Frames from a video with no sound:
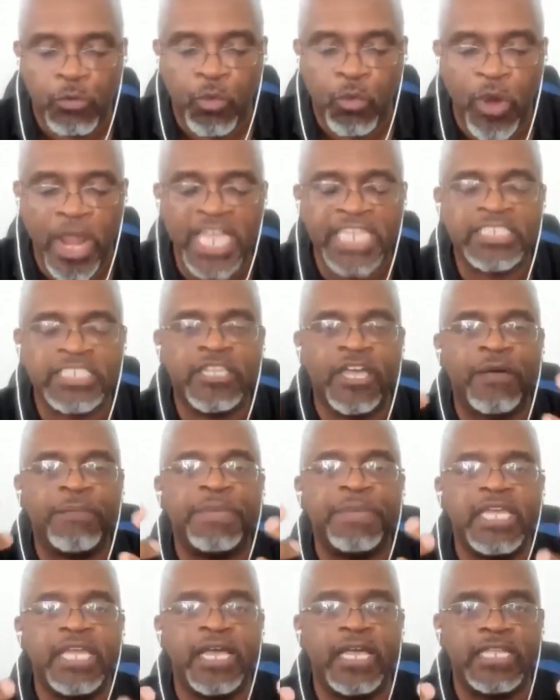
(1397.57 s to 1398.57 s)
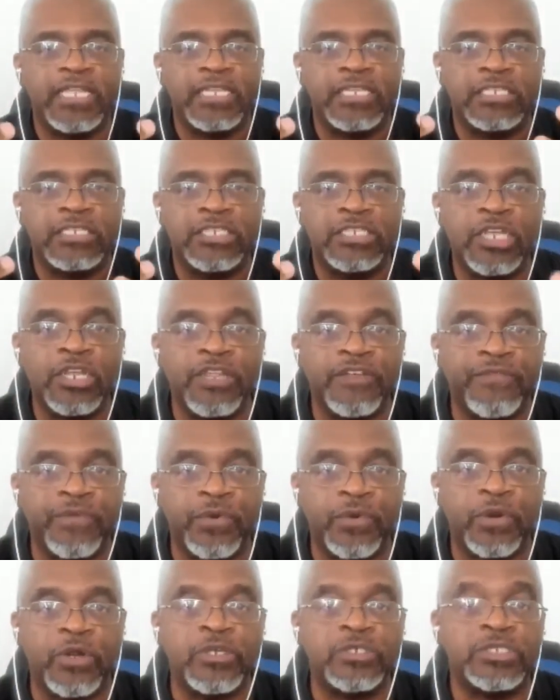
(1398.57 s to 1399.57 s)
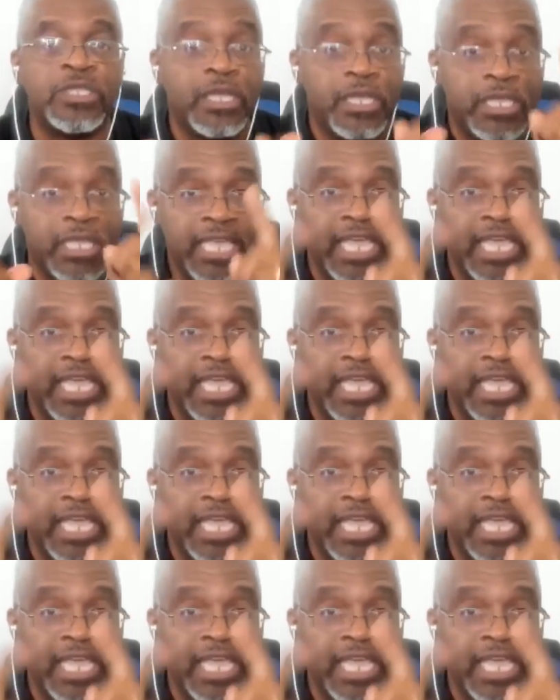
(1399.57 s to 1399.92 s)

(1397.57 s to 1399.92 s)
raised up deliverers,